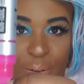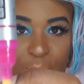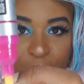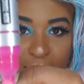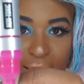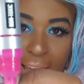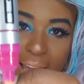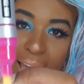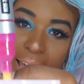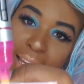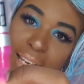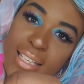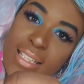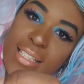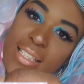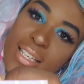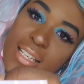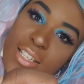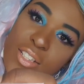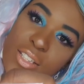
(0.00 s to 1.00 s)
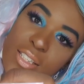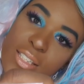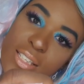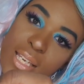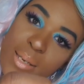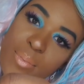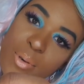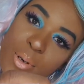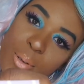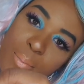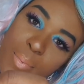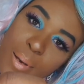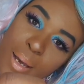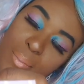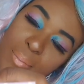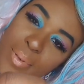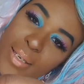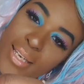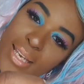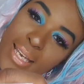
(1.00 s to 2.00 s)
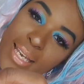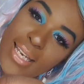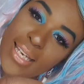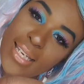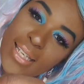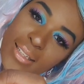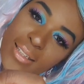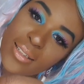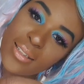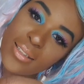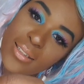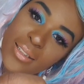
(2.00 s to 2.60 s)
Okay, so you just keep on pumping it in.